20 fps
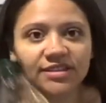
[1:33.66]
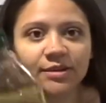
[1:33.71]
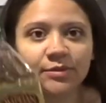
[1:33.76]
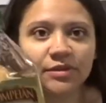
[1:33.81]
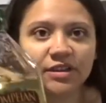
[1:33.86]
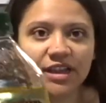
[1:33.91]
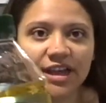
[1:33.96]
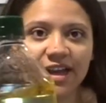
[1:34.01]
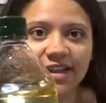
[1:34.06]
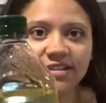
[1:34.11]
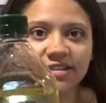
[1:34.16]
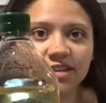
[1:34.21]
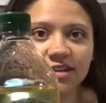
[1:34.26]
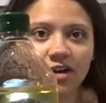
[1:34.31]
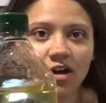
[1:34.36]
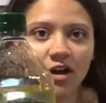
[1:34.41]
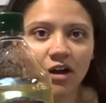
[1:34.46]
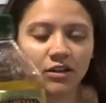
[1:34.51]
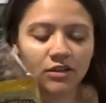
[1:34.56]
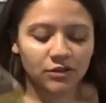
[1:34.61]
some classic
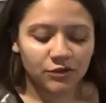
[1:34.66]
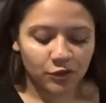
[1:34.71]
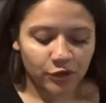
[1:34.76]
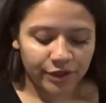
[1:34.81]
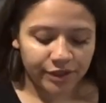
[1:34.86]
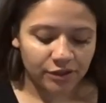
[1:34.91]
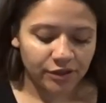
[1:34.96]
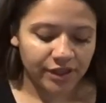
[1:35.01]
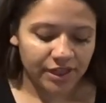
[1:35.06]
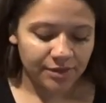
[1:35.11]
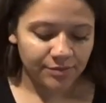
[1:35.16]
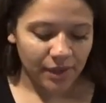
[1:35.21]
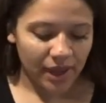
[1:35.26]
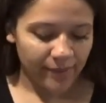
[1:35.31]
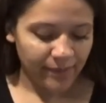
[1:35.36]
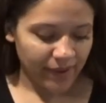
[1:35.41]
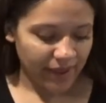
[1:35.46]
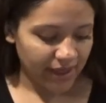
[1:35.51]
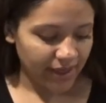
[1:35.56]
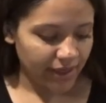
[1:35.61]
olive oil in my
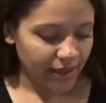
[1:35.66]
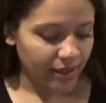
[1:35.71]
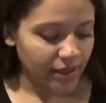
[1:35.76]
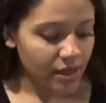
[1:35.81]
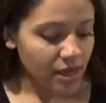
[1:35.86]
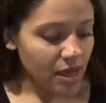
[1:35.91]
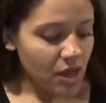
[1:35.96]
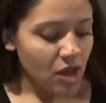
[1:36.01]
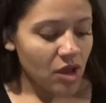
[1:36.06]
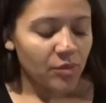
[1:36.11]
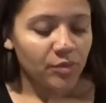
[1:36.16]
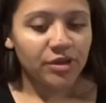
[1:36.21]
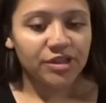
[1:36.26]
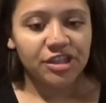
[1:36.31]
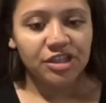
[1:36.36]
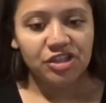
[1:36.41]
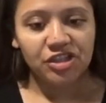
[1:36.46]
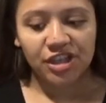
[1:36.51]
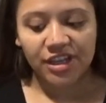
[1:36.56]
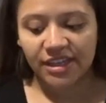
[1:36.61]
pan, put
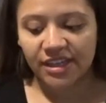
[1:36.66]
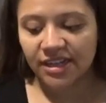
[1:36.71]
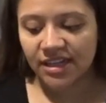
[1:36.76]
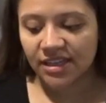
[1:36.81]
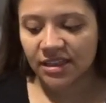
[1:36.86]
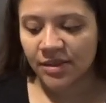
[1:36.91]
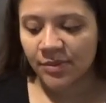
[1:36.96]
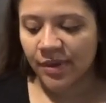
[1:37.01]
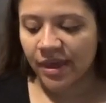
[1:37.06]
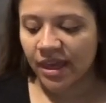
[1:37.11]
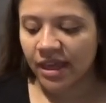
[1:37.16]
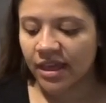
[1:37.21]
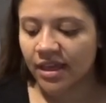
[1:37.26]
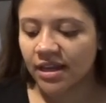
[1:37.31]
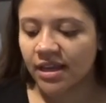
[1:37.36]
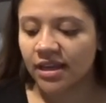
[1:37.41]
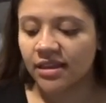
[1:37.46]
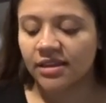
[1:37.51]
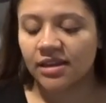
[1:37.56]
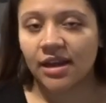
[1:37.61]
the chicken in the pan,
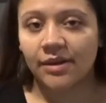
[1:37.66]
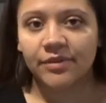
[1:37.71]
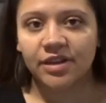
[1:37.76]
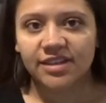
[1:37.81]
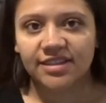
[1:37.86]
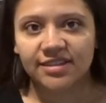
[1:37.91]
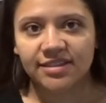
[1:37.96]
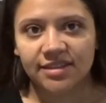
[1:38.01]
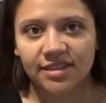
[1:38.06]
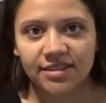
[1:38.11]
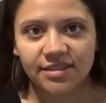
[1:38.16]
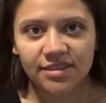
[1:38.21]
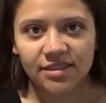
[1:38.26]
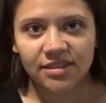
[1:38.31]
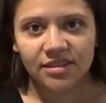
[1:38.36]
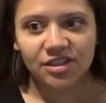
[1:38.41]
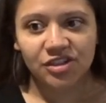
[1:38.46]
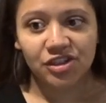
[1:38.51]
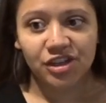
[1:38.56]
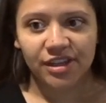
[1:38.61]
and then I'm gonna
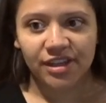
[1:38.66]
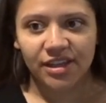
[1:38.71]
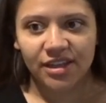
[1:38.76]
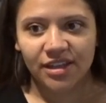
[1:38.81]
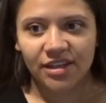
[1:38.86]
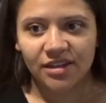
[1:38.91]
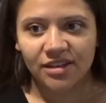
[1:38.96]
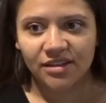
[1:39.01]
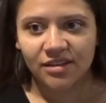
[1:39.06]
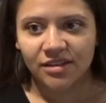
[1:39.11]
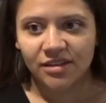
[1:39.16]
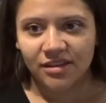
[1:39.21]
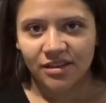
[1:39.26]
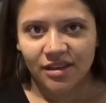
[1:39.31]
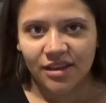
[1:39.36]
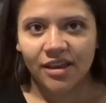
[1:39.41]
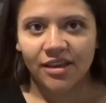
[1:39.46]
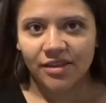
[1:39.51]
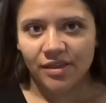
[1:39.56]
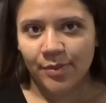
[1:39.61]
season the chicken
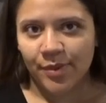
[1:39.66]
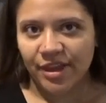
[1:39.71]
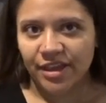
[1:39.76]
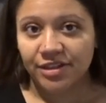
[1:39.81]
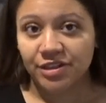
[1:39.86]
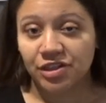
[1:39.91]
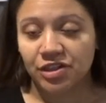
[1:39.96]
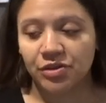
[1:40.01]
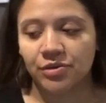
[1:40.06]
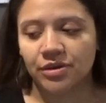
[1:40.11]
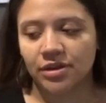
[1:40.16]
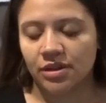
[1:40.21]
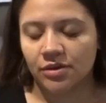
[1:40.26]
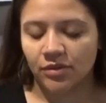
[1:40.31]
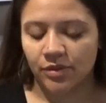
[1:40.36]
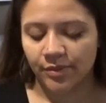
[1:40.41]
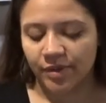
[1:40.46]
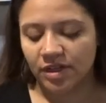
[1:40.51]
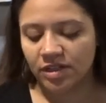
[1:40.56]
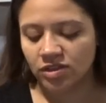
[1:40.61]
in the pan too, and then
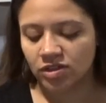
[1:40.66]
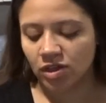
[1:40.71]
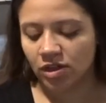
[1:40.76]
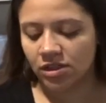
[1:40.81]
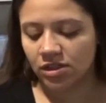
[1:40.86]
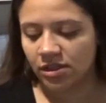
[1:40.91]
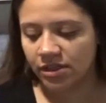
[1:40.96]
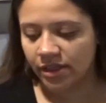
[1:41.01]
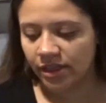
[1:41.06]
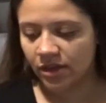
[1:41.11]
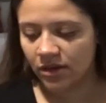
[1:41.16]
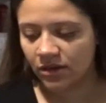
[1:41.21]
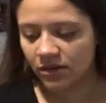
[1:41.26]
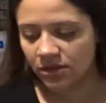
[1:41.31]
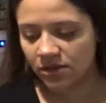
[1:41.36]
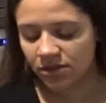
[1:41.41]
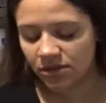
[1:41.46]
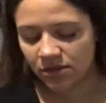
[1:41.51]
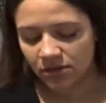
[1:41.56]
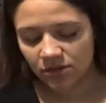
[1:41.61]
I'm gonna start cooking it on
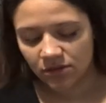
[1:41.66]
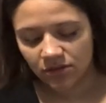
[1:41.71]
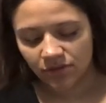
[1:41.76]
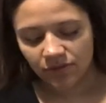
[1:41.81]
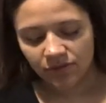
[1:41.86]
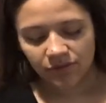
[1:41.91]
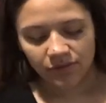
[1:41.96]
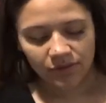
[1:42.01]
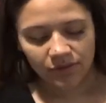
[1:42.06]
the stove.